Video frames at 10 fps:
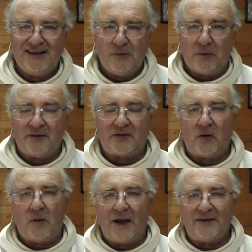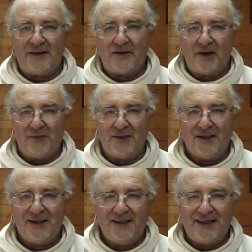What is quite incredible
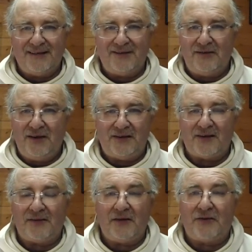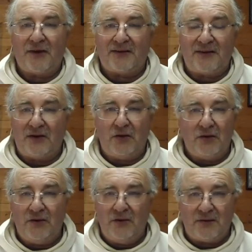is that Jesus, having trusted the
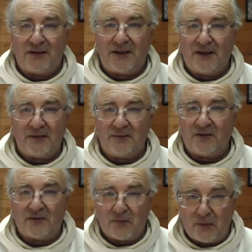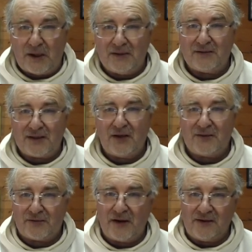good news of the kingdom to 12
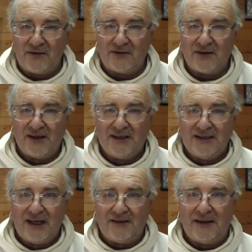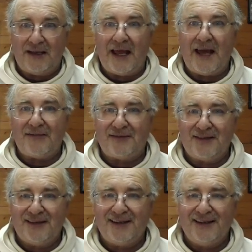close friends, and then left,
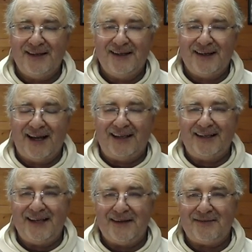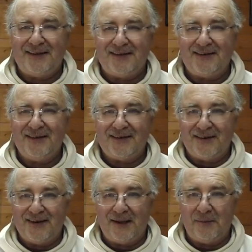and he left it to
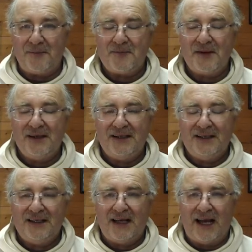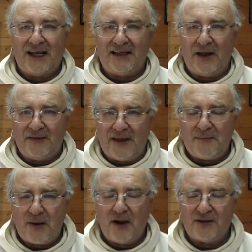them, and they
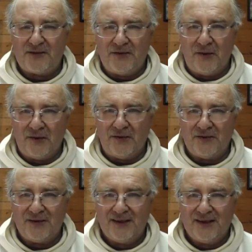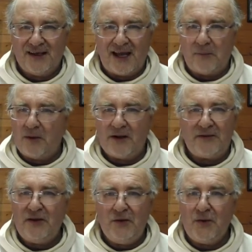passed it on. And wherever
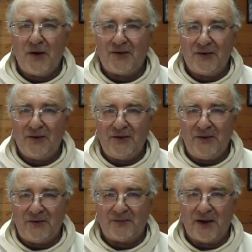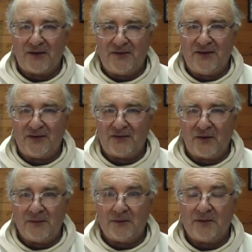you got the good news about Jesus
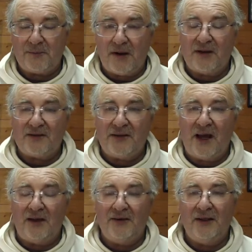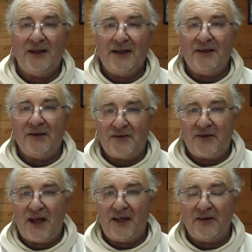from, it was passed down in a
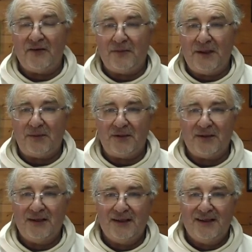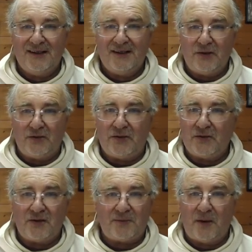chain of people who
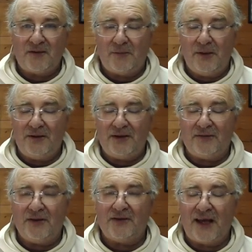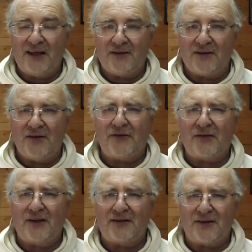took responsibility for the talents and the trust